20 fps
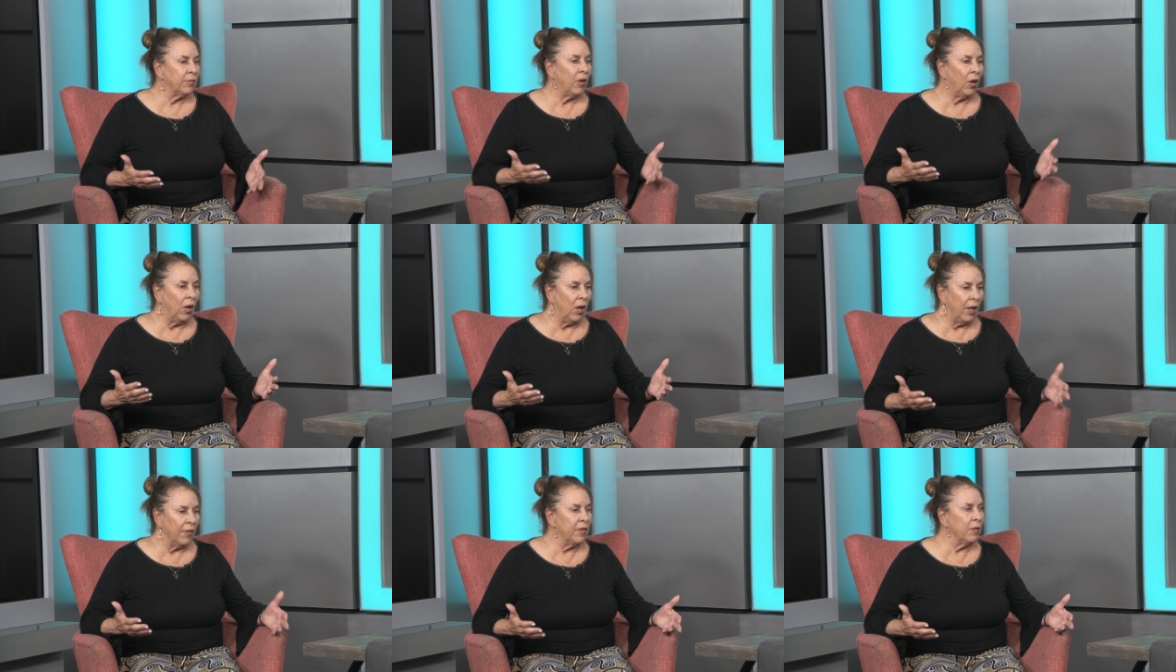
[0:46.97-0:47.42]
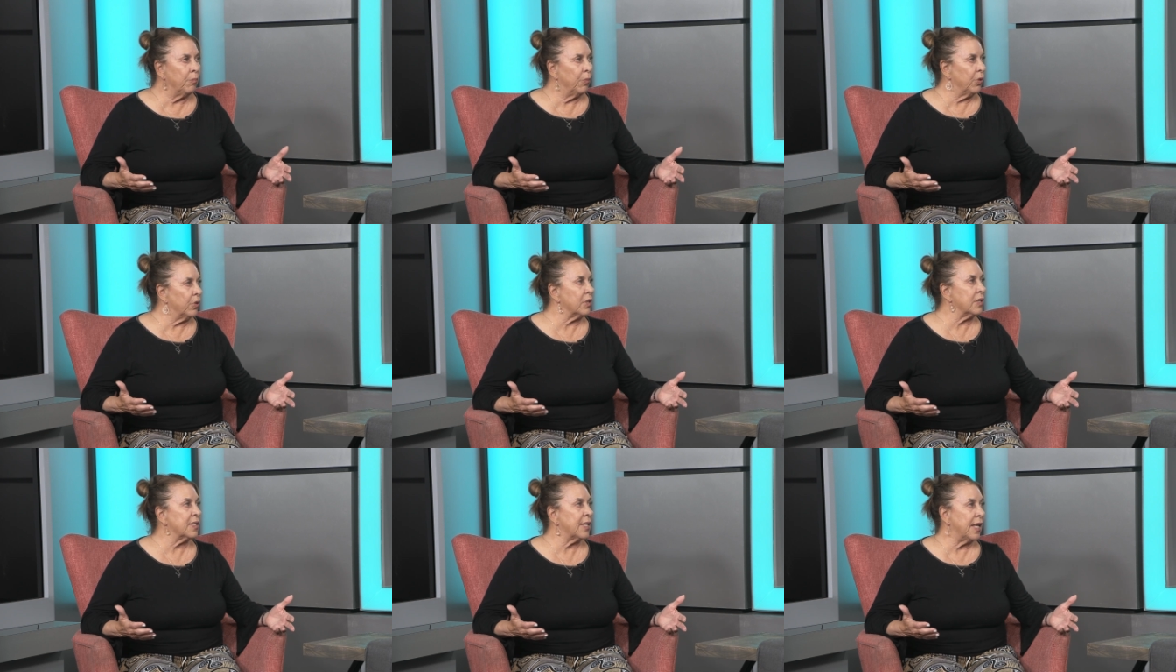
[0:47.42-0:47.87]
on the
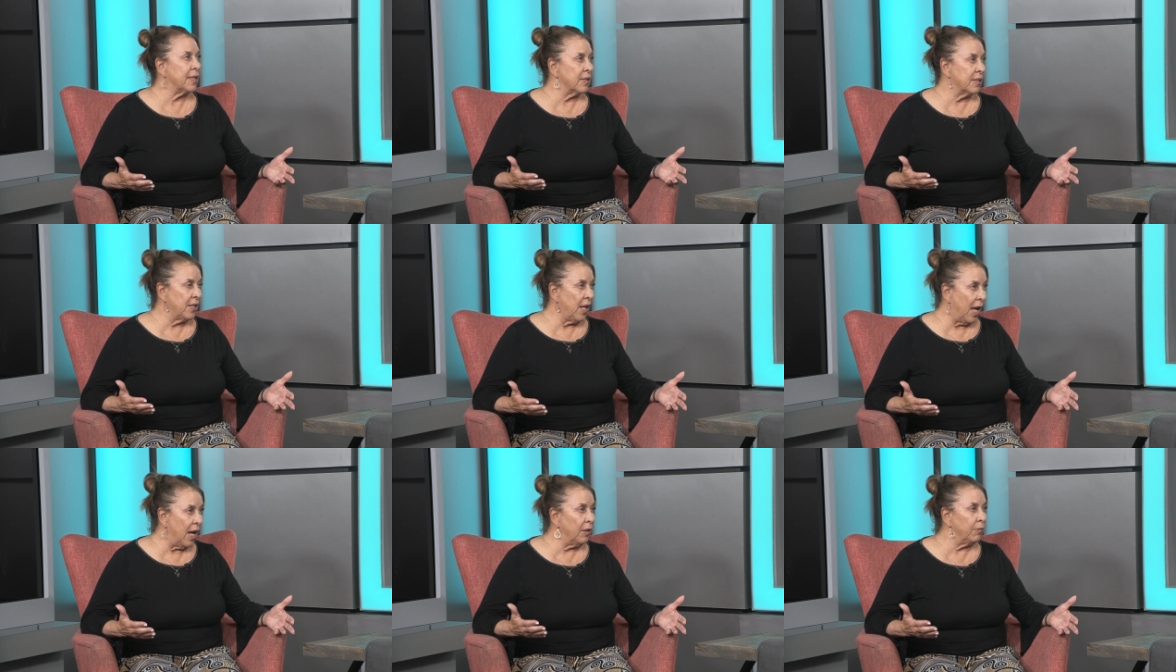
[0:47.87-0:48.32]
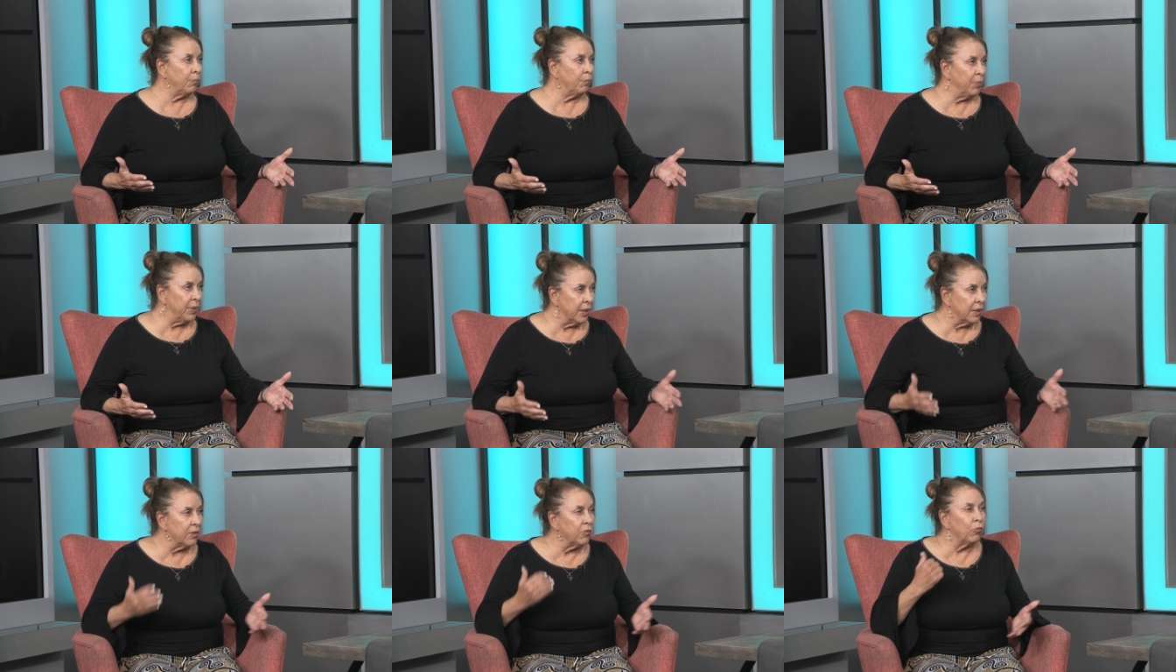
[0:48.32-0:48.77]
books has not
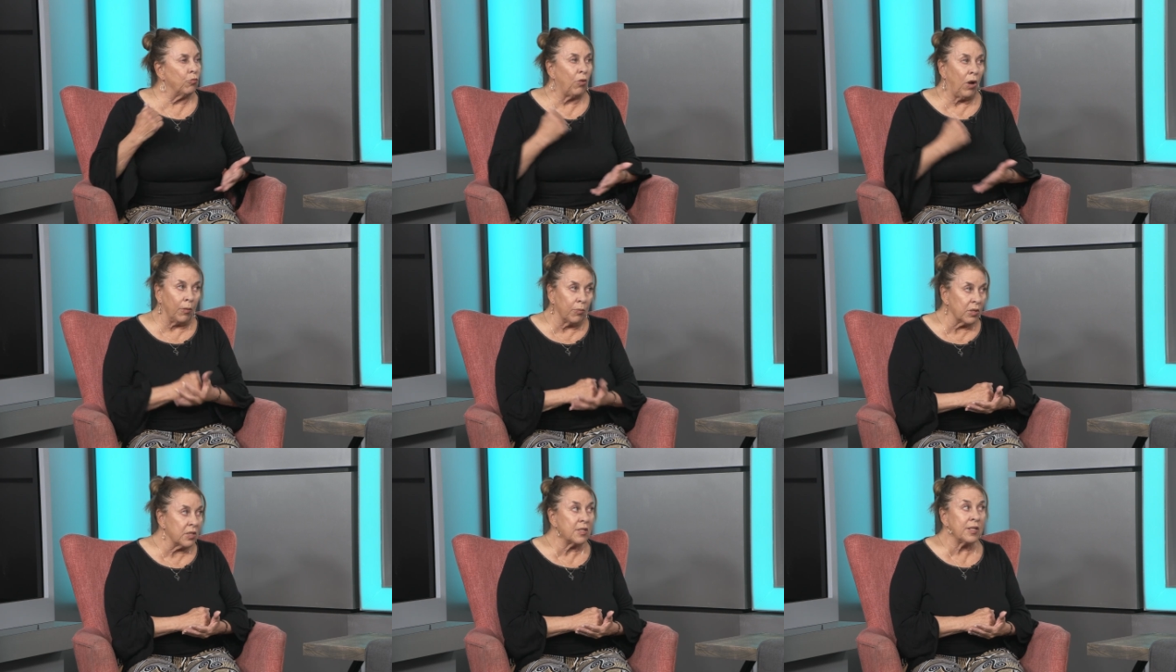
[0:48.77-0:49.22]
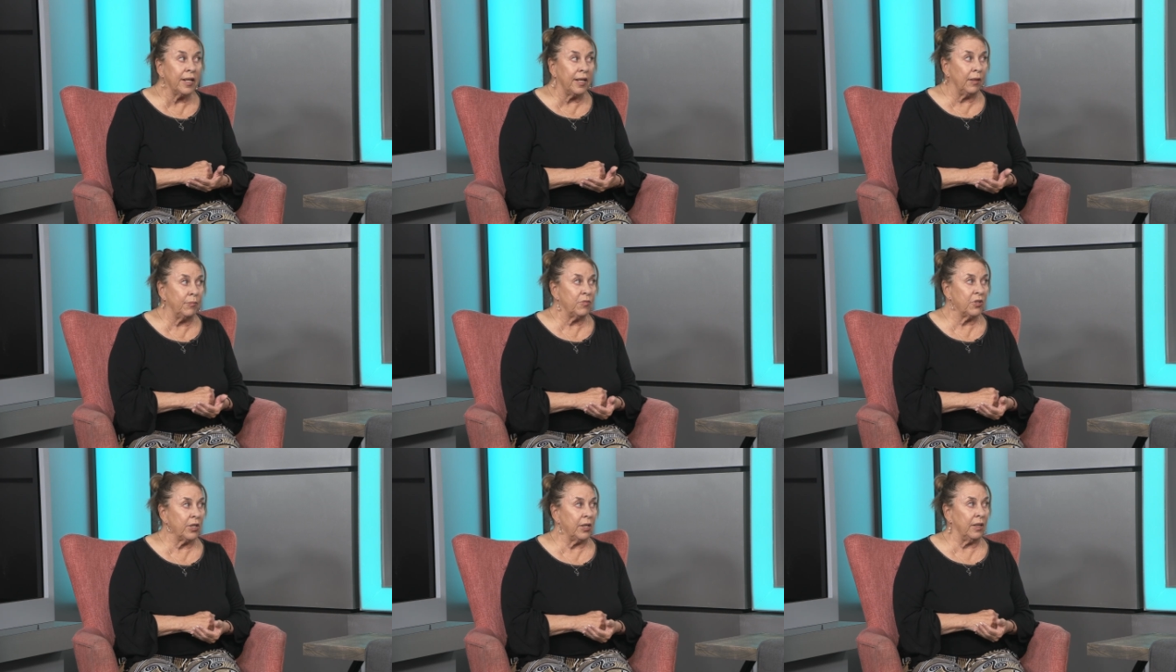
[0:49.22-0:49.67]
been rubber
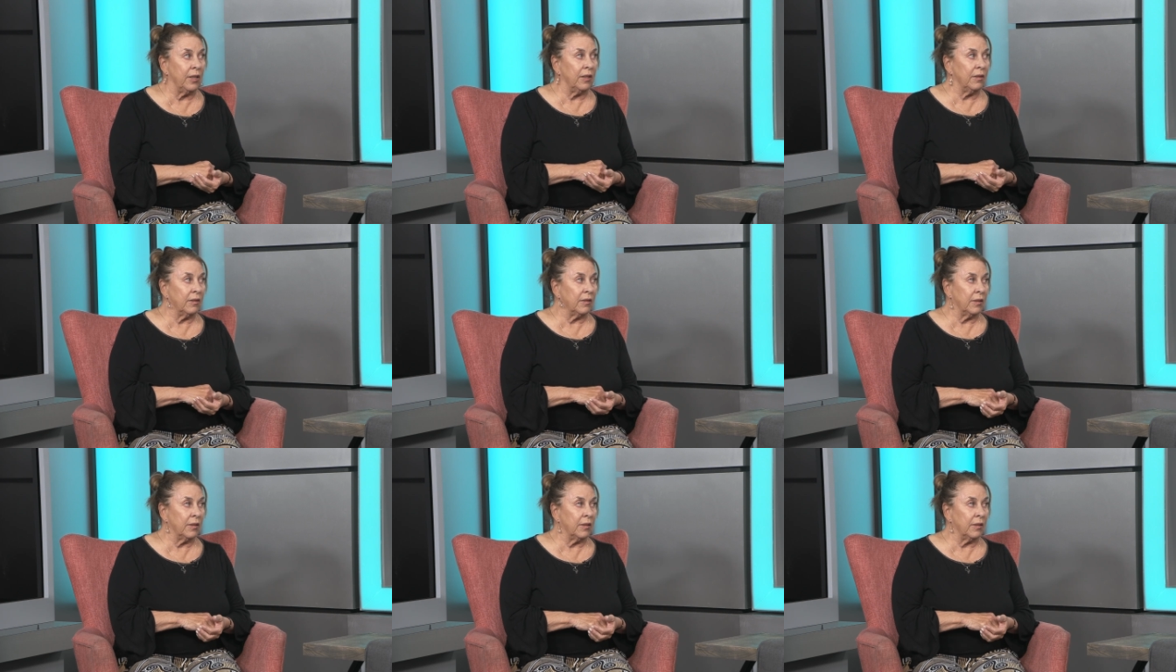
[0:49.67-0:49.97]
stamped yet.